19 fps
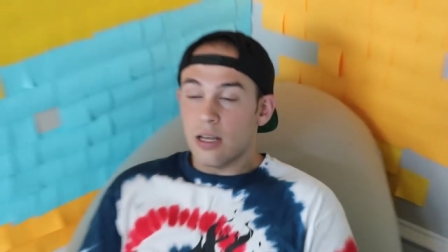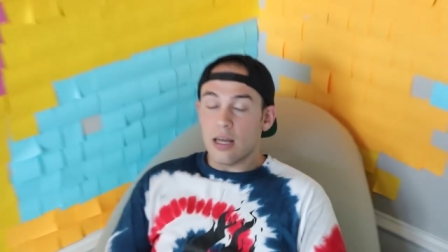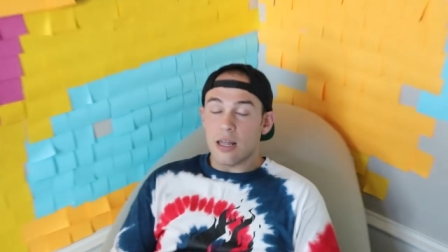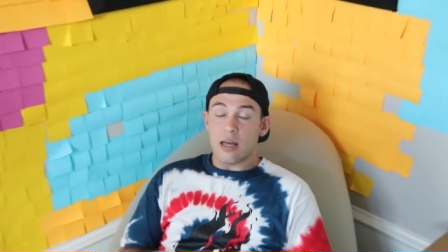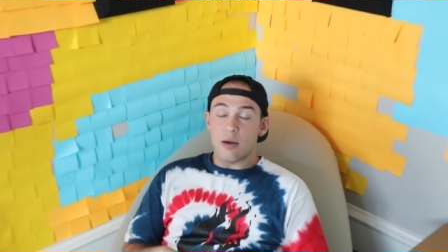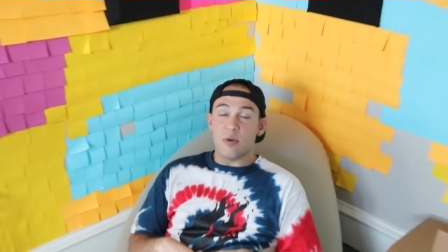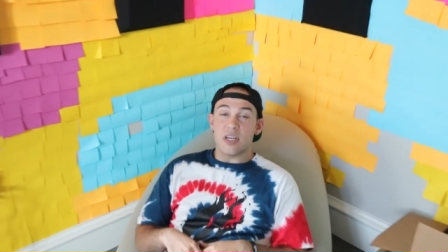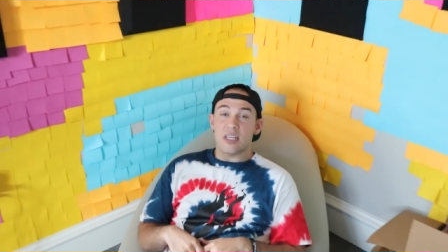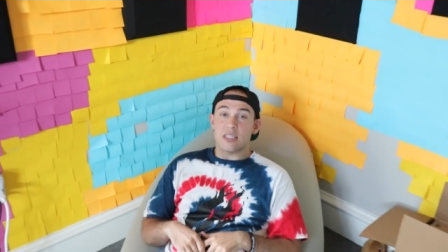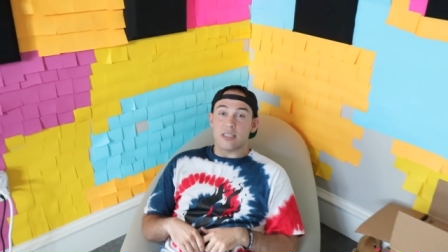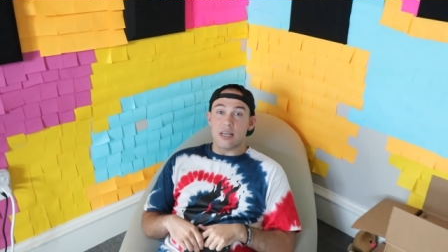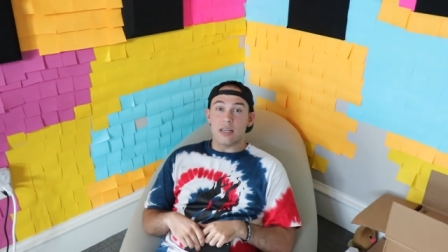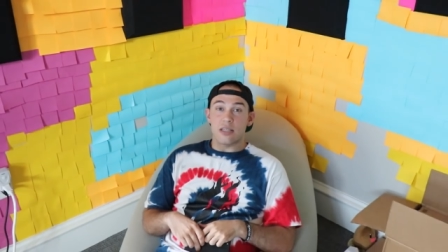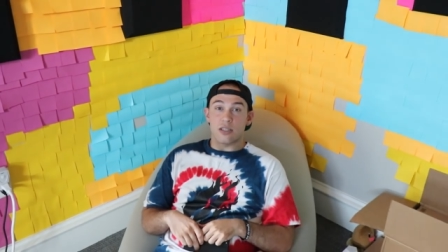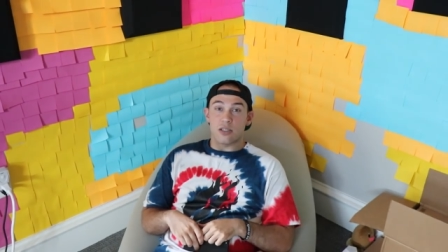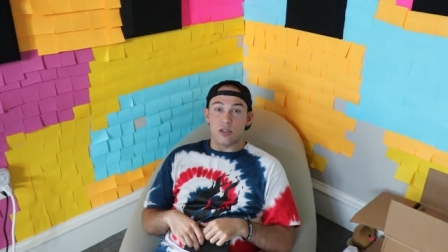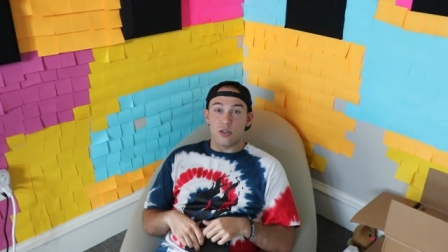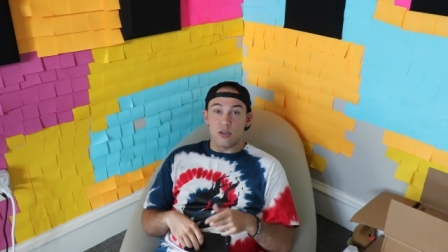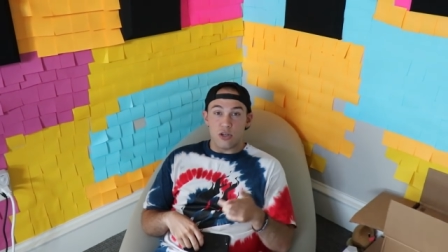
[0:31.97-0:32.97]
Yeah, that makes
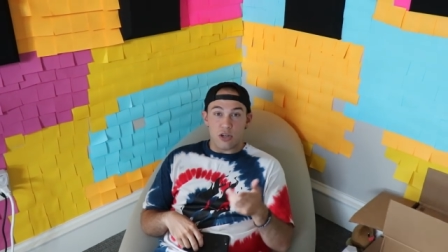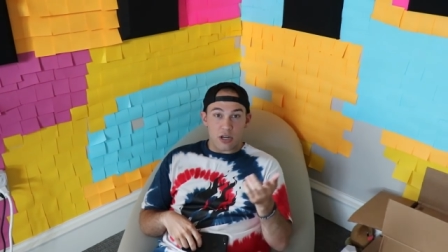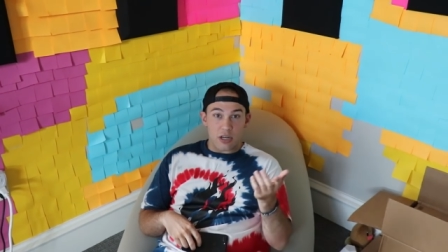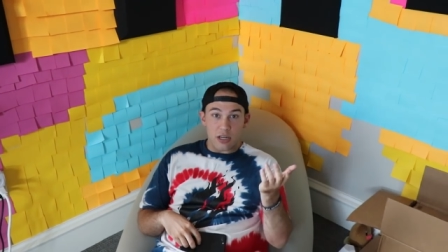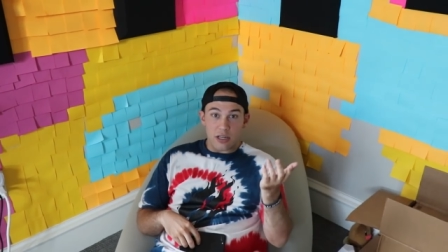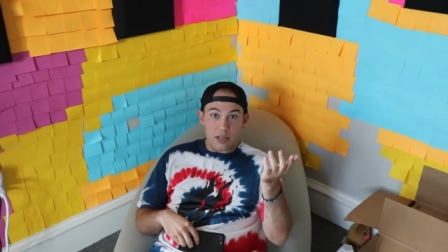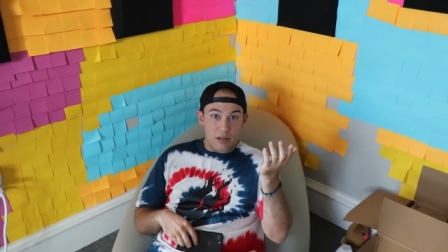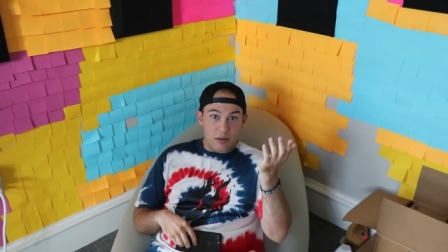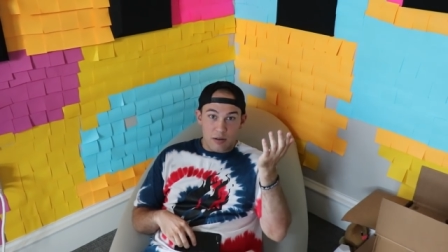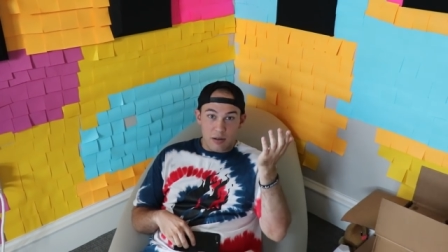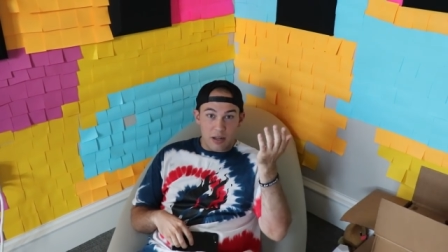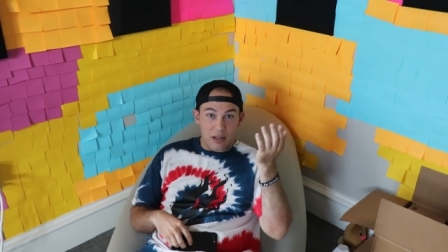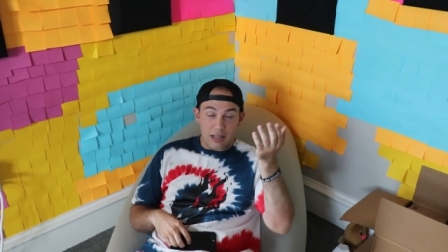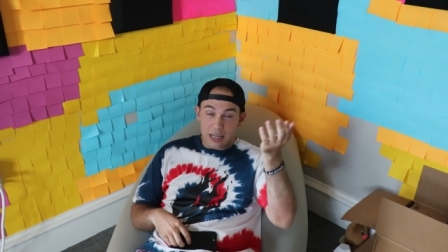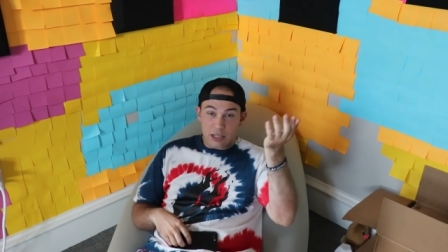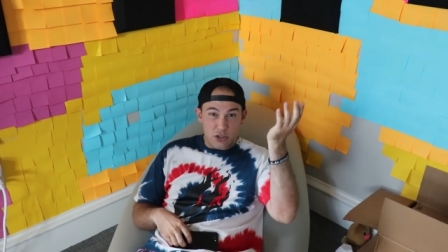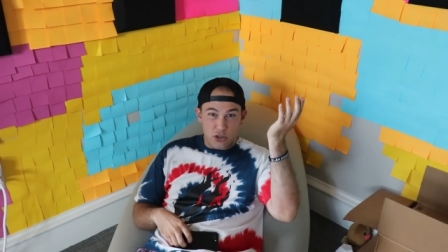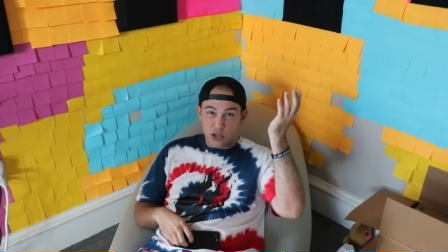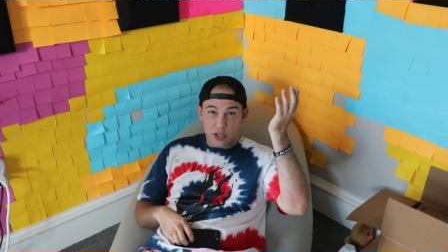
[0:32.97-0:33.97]
sense, dude. You're gonna
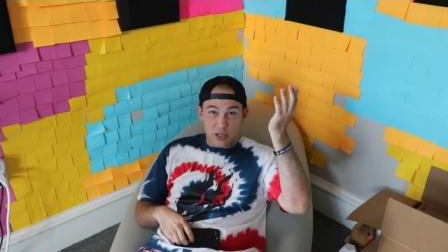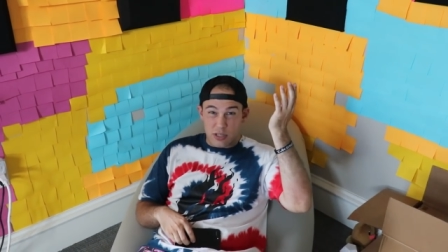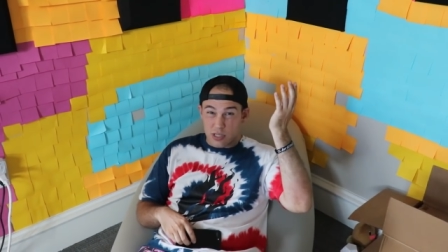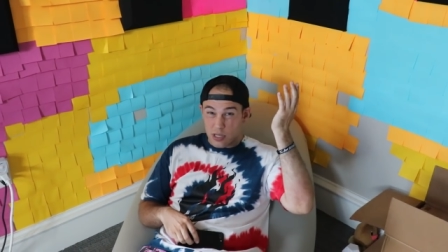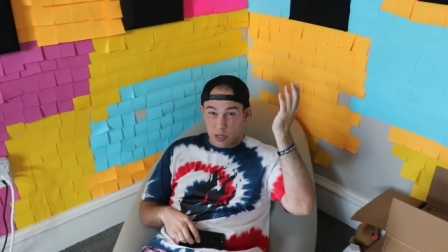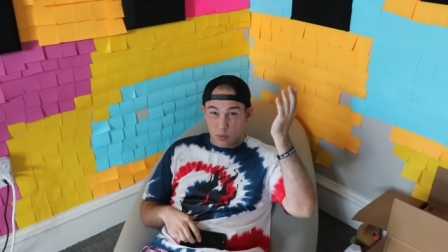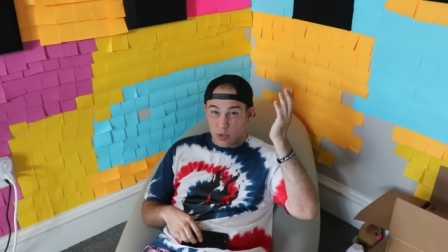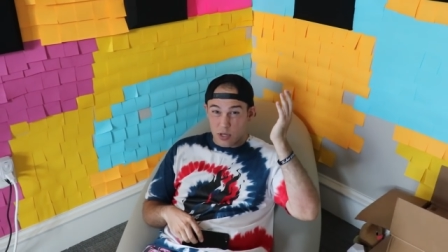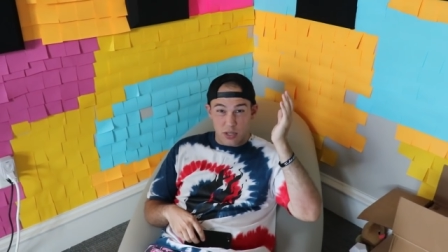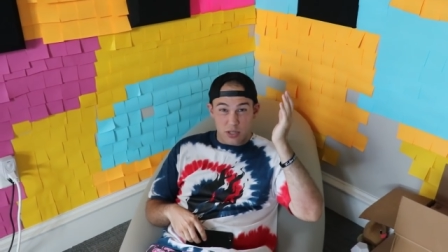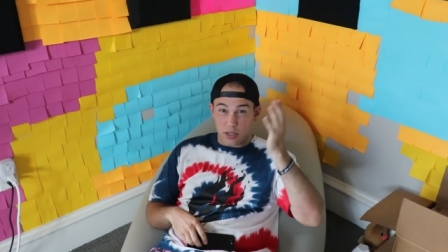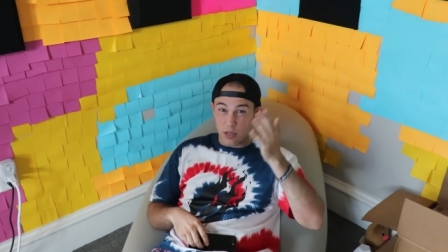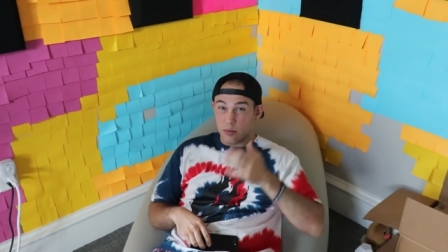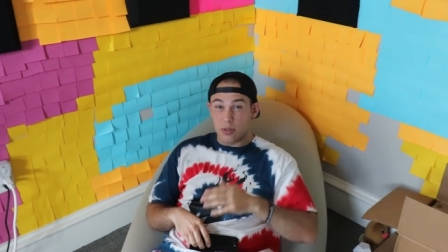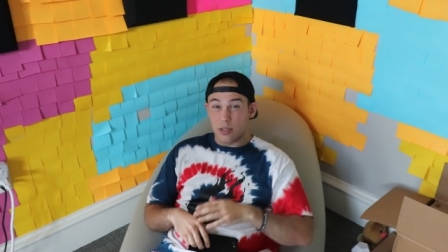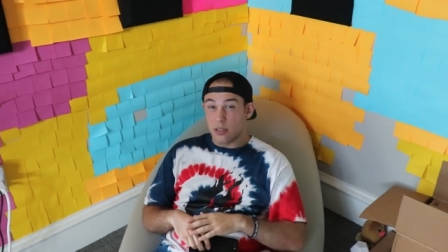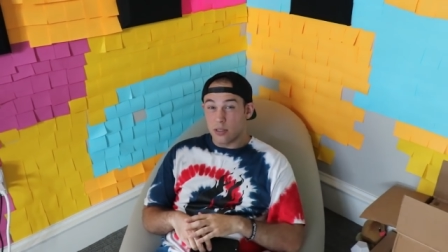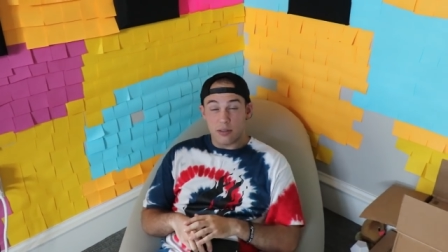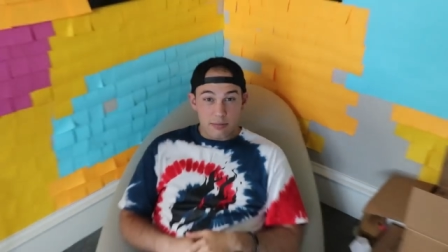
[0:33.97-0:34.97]
electrocute someone or something.